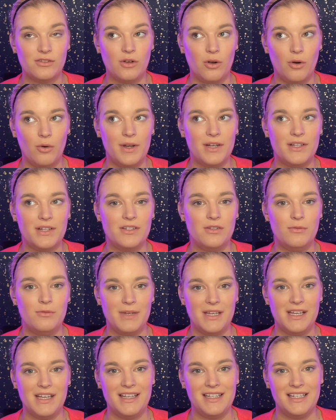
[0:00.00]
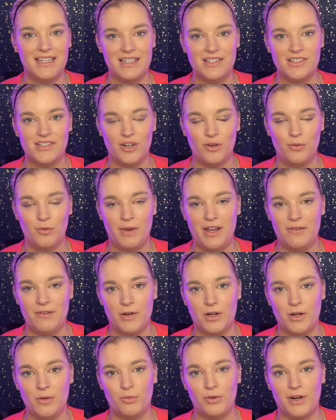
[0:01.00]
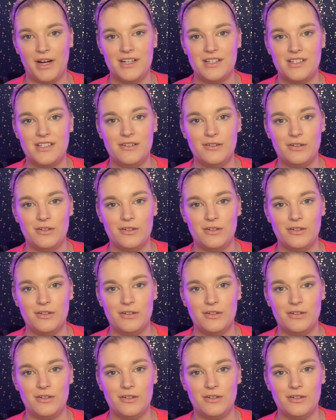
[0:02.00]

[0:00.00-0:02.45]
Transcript: going to be an easier way for your brain to